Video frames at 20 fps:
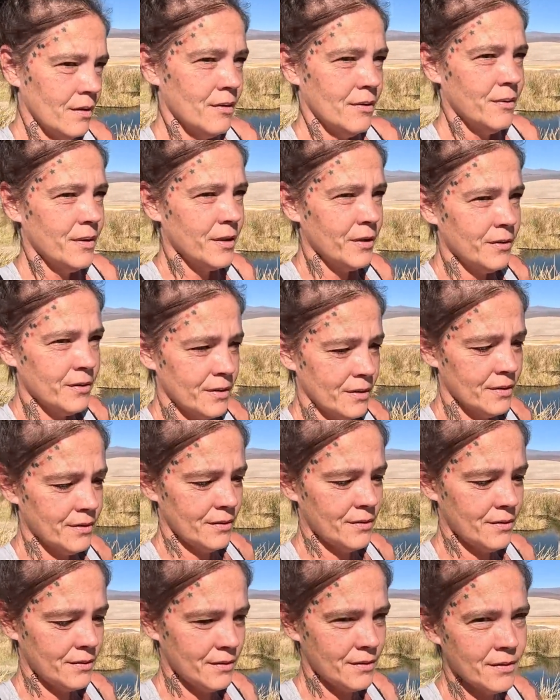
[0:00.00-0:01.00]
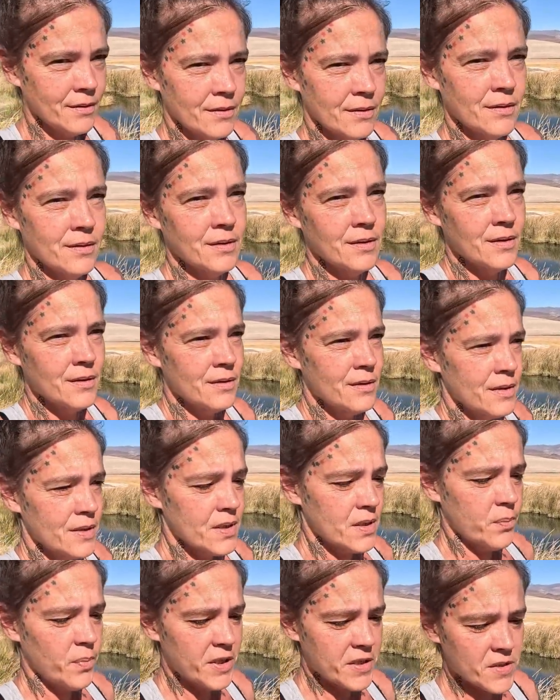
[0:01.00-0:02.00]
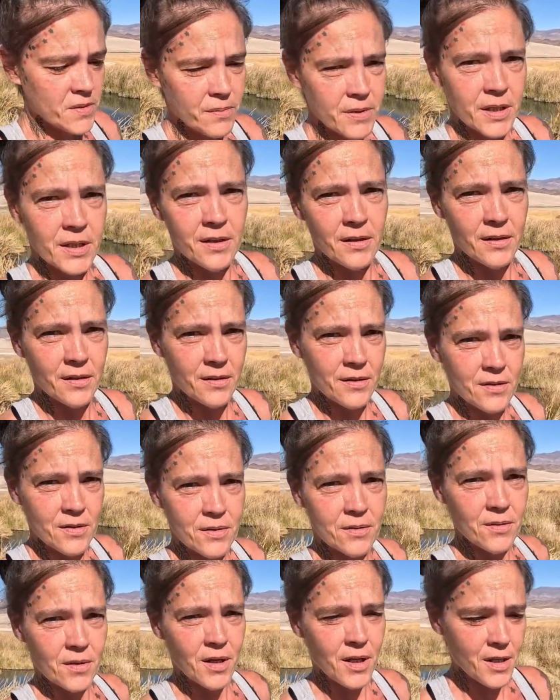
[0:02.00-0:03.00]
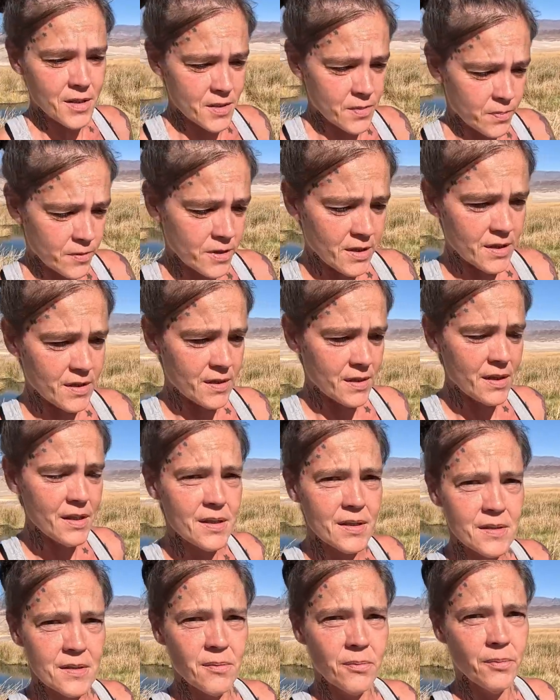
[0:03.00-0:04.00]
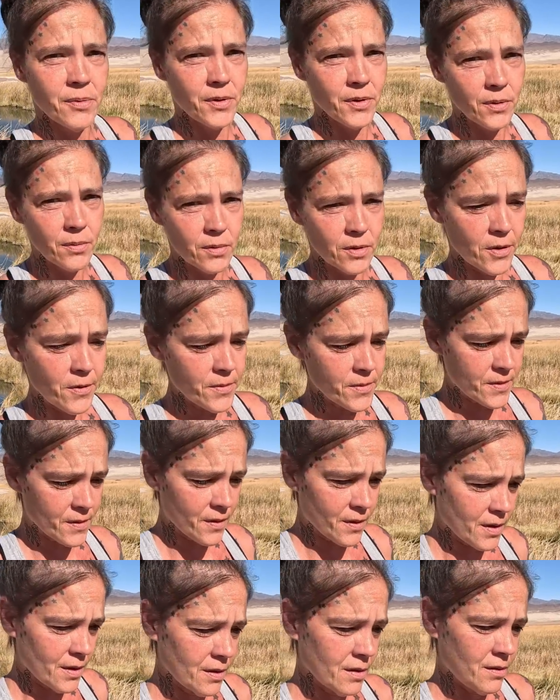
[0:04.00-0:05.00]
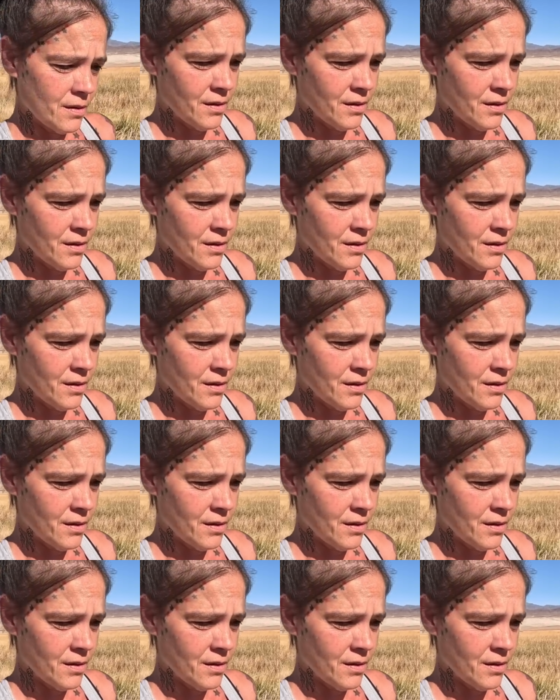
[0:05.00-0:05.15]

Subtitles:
well, it's the best way to do the hot springs is with no clothes on.